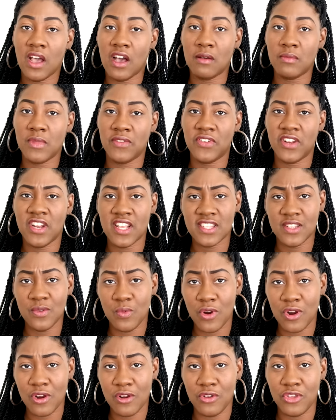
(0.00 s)
if it doesn't
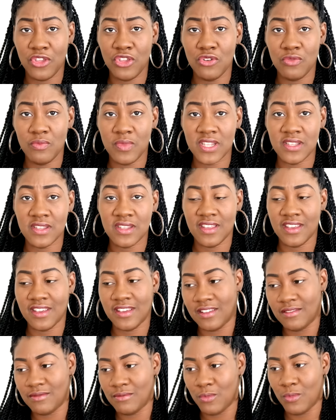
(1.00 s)
work on humans, it
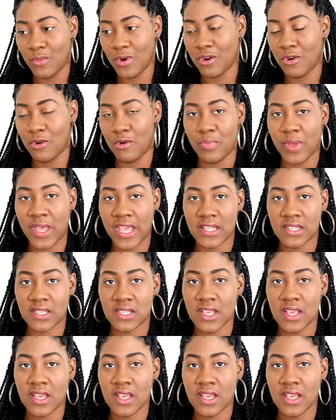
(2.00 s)
could work on pets.